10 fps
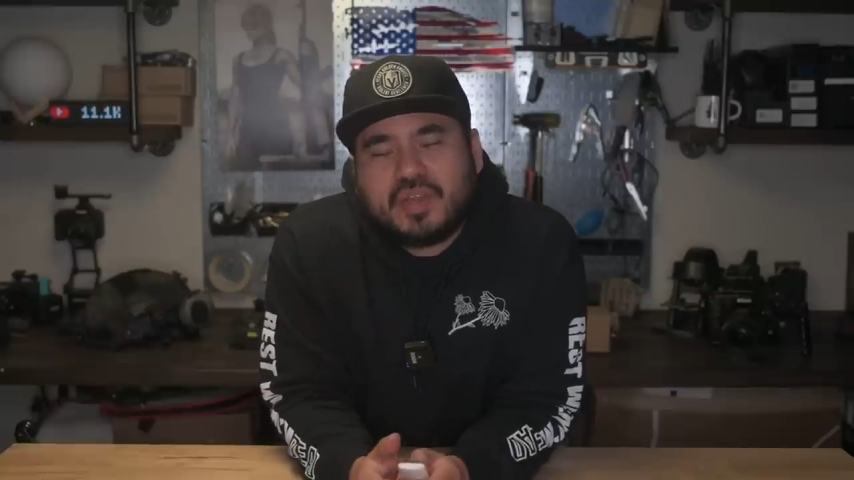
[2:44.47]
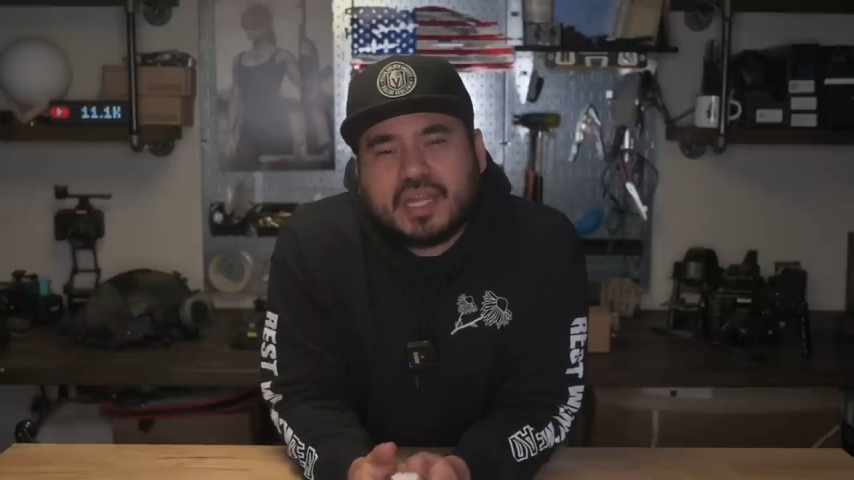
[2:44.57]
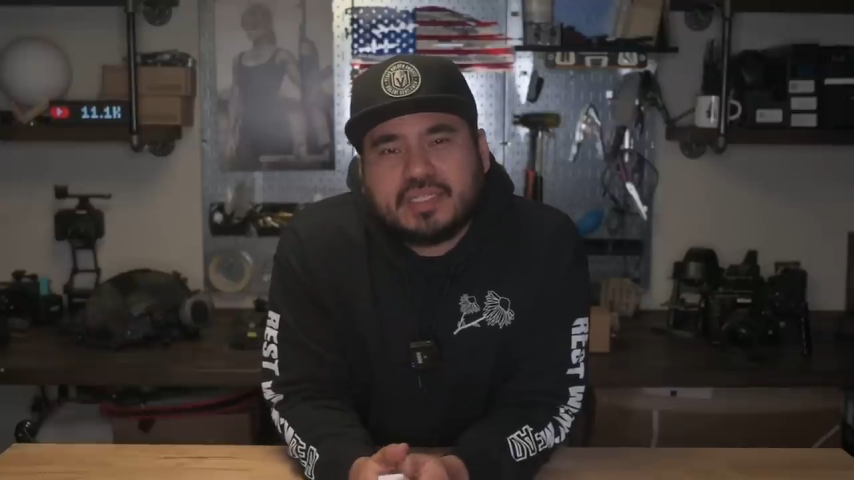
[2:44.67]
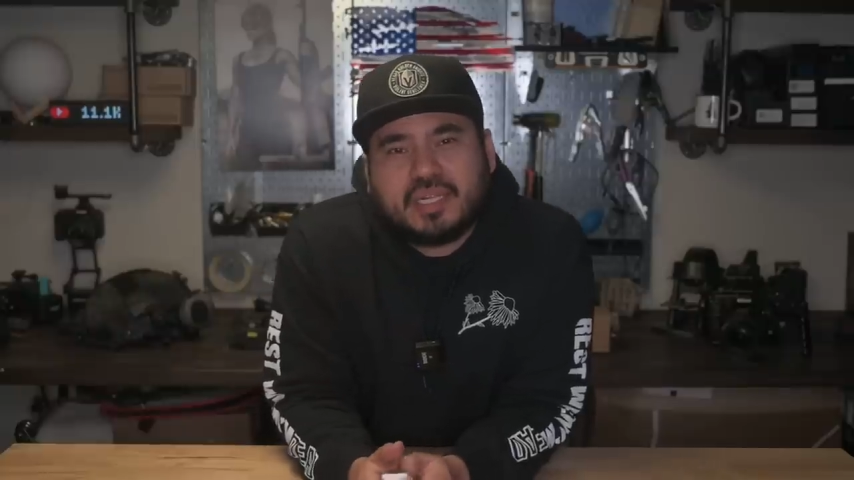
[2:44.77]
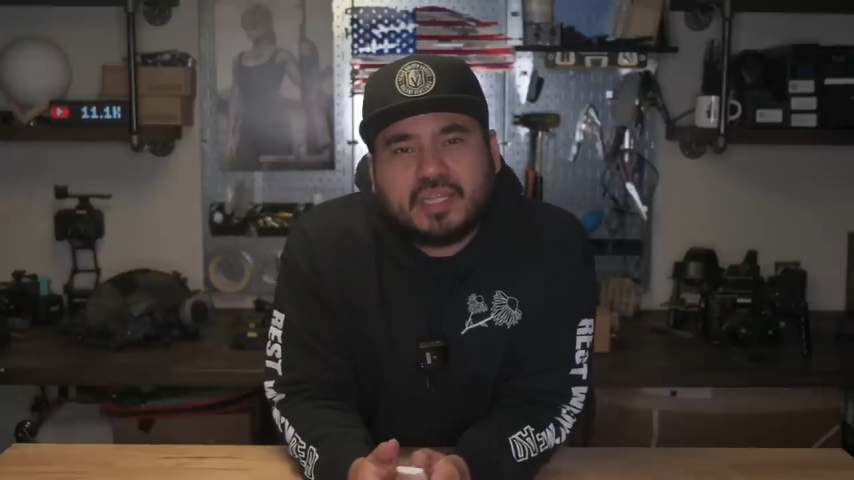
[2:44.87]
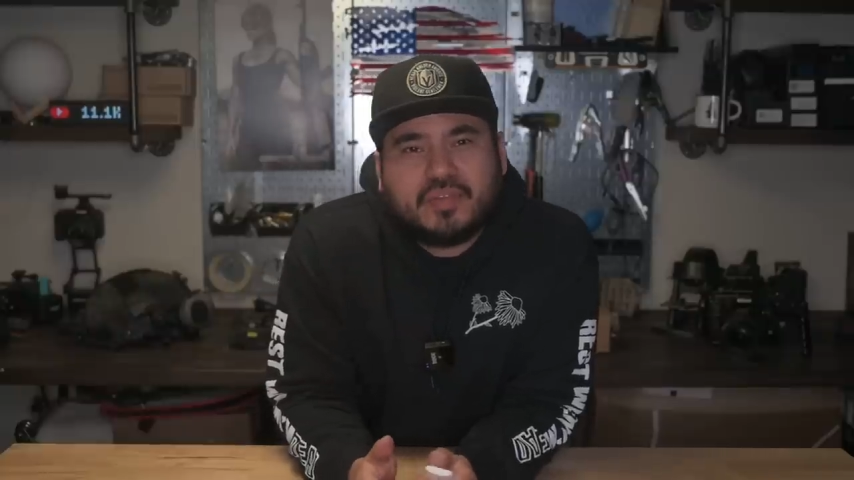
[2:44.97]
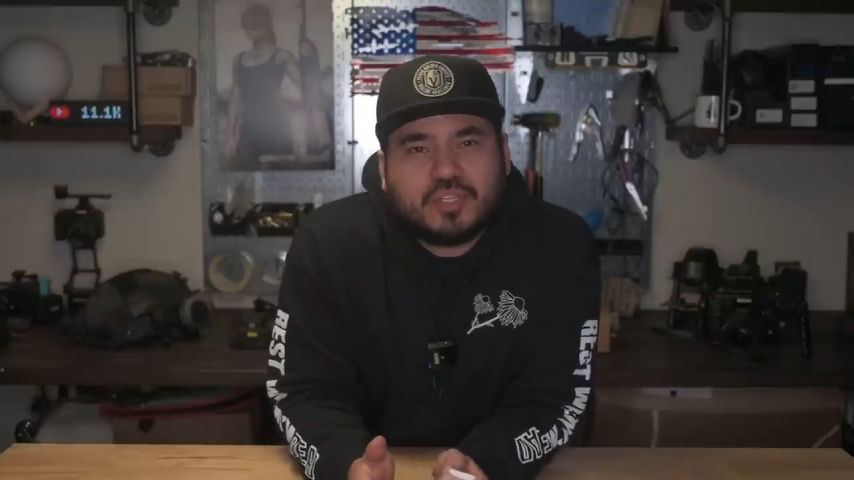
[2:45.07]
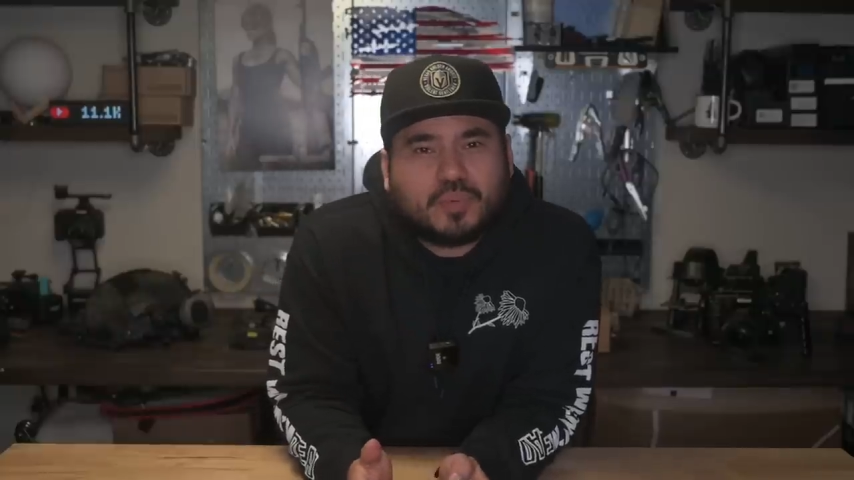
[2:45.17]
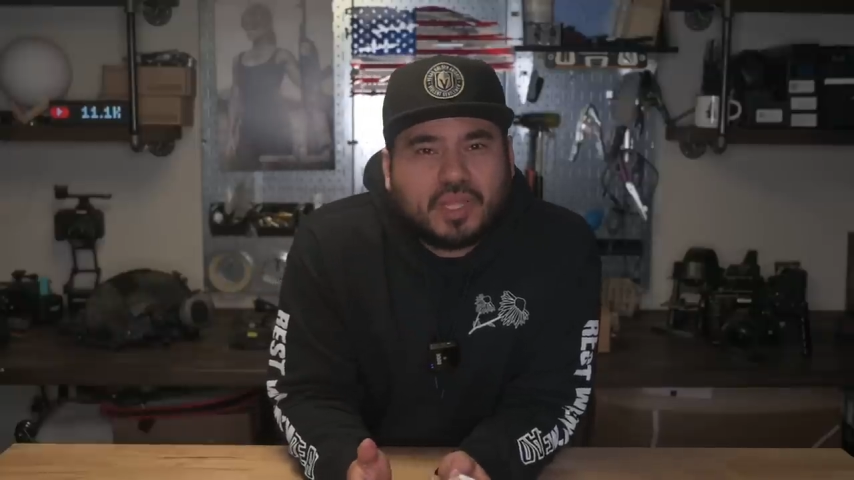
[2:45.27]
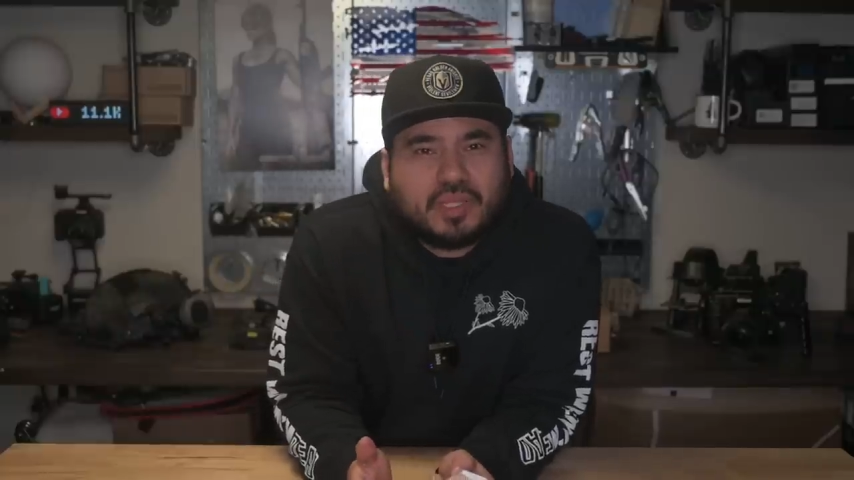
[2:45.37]
of 1911
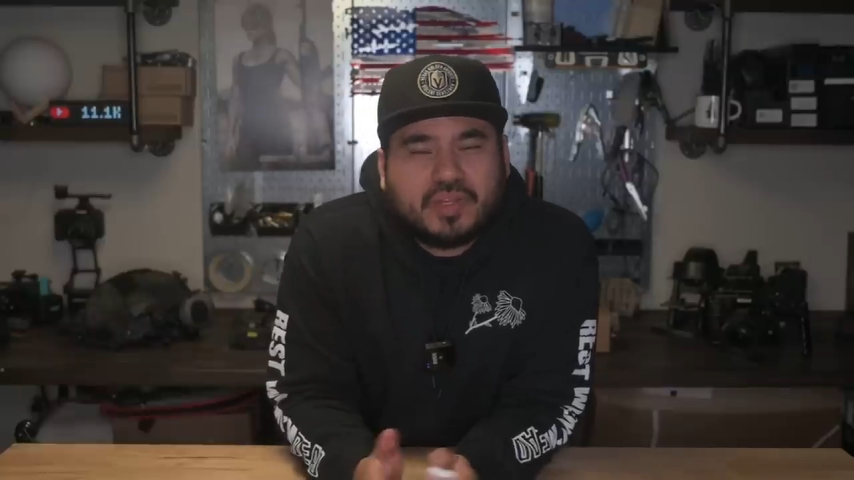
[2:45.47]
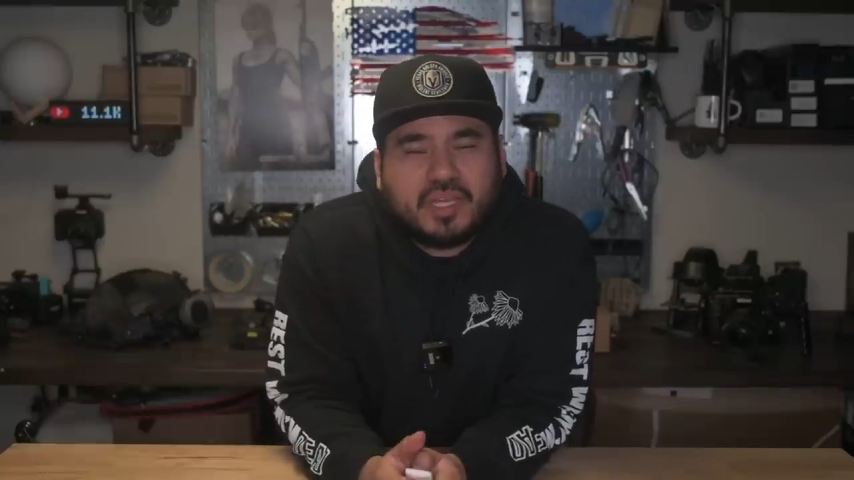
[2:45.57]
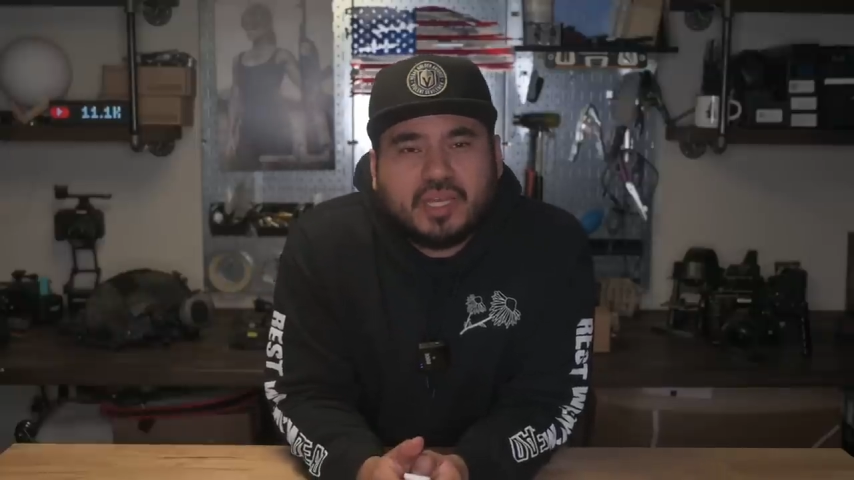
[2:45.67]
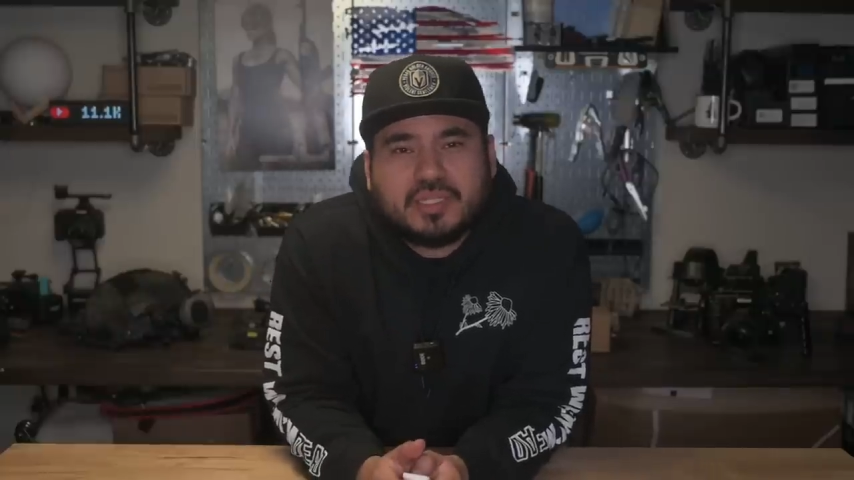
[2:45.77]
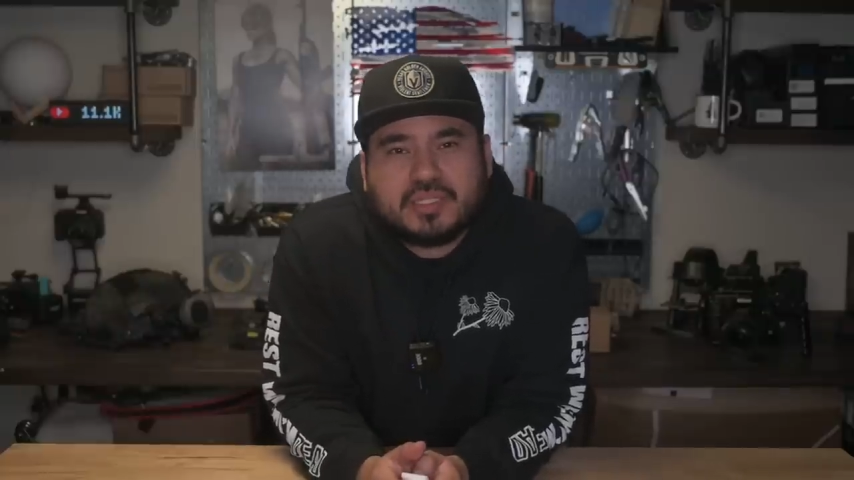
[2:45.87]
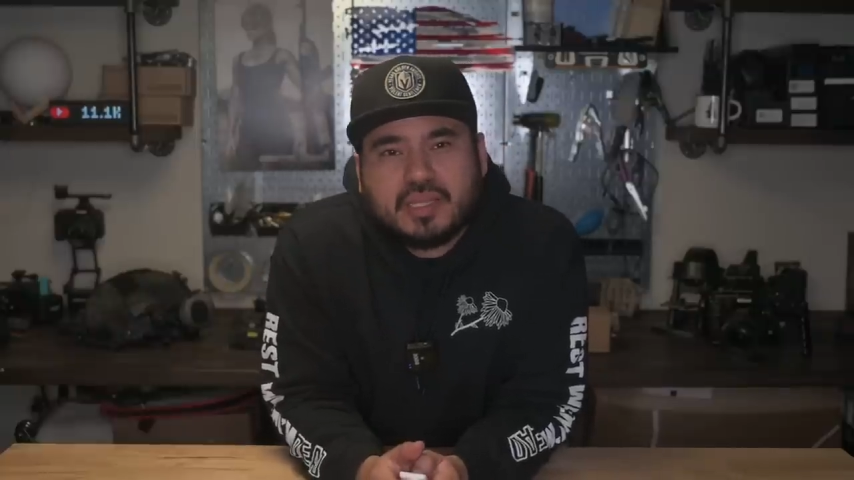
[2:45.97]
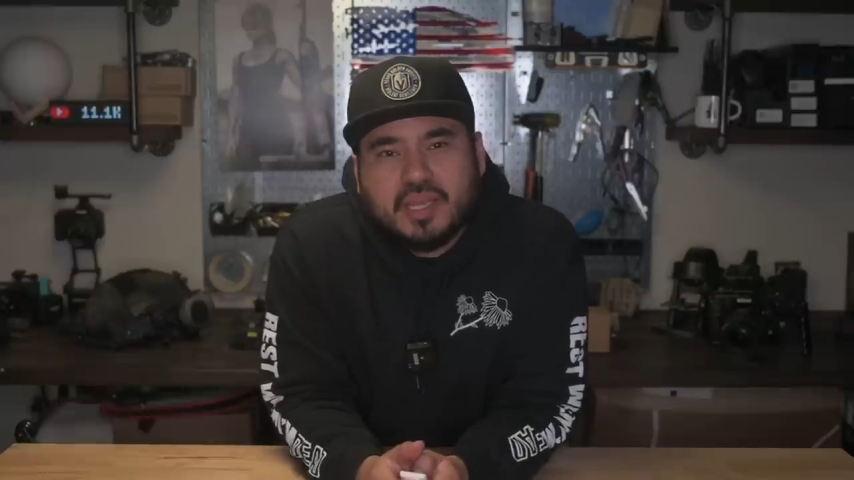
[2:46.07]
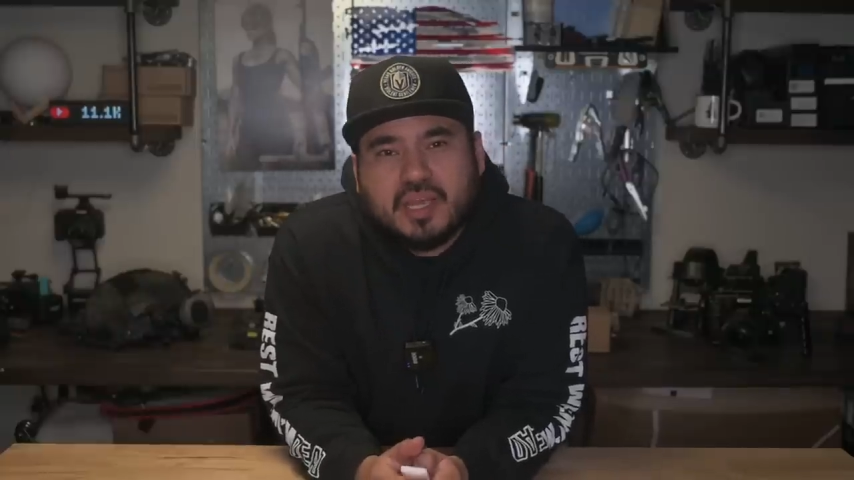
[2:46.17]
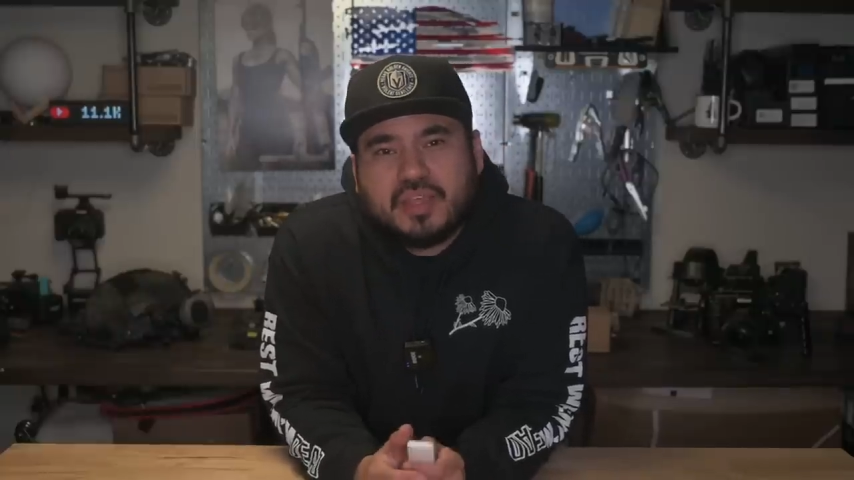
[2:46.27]
and 2011 guns.